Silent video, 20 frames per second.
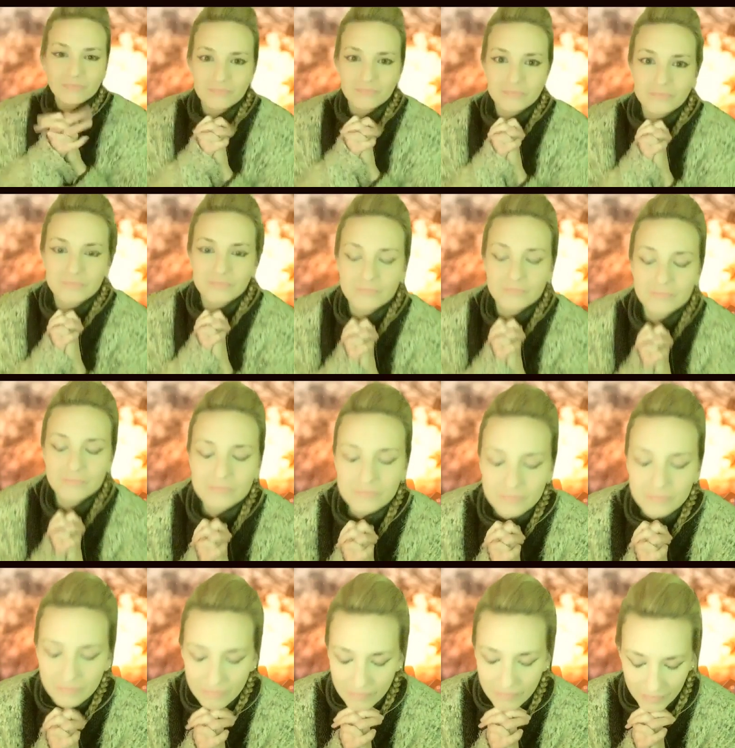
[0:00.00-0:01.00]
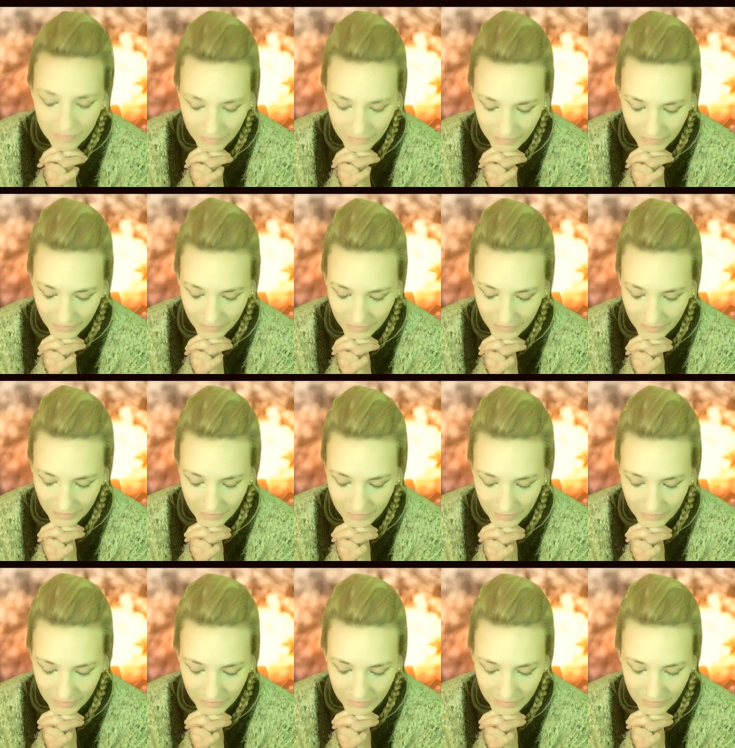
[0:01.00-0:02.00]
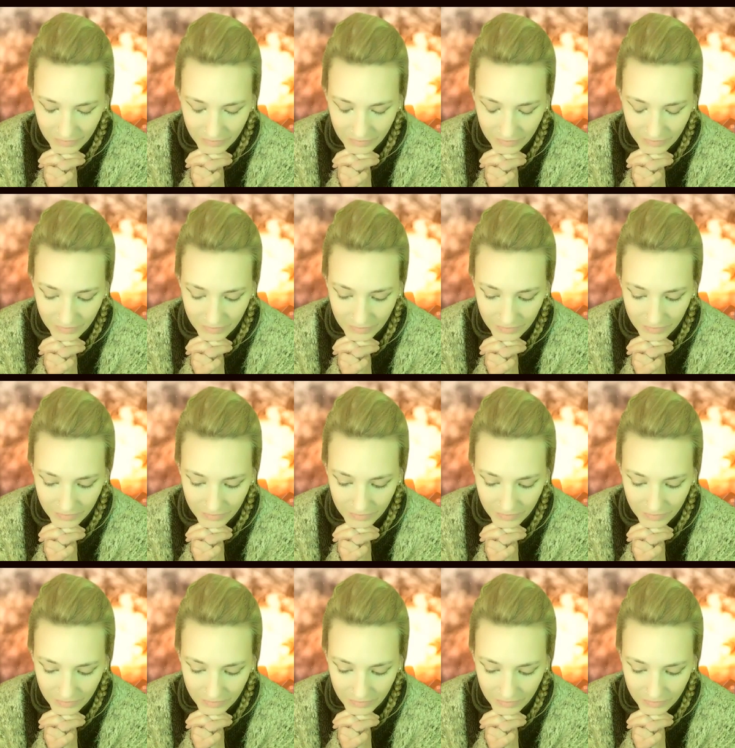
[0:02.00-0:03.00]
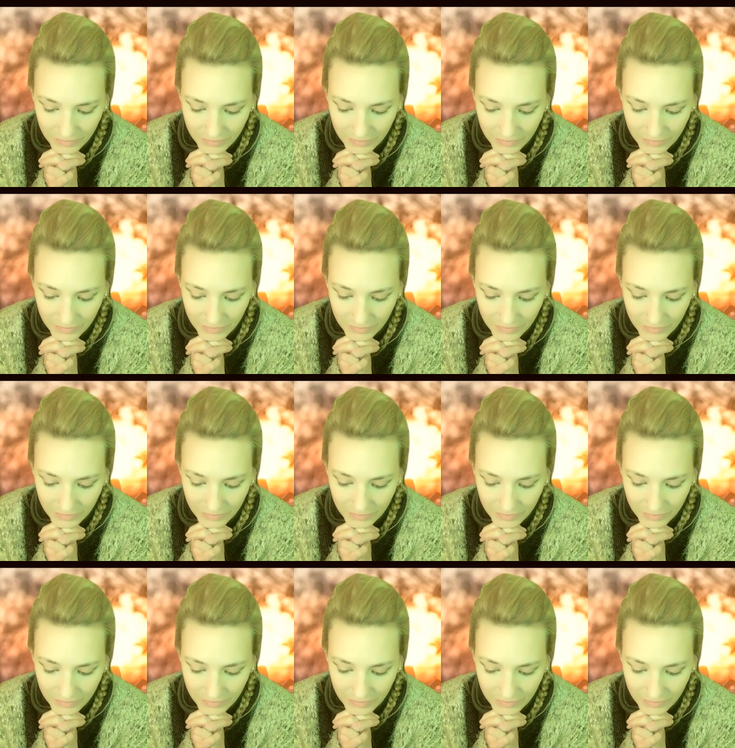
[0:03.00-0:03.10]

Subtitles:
Nothing is said.